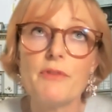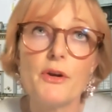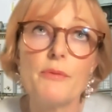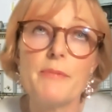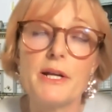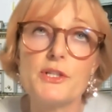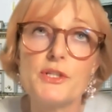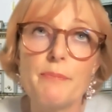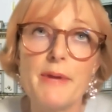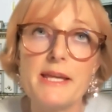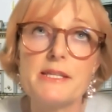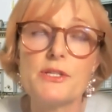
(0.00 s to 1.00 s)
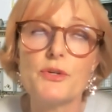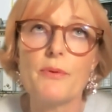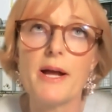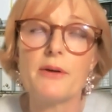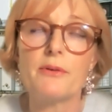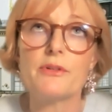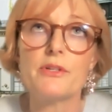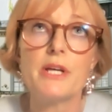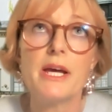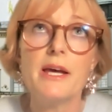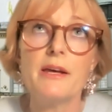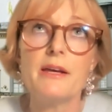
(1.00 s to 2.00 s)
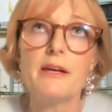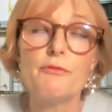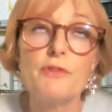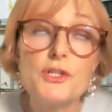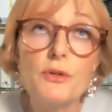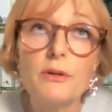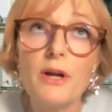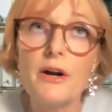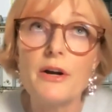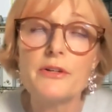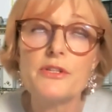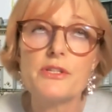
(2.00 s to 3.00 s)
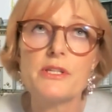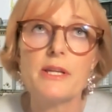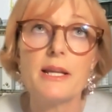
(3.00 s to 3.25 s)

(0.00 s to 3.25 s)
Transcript: very much based around visual arts,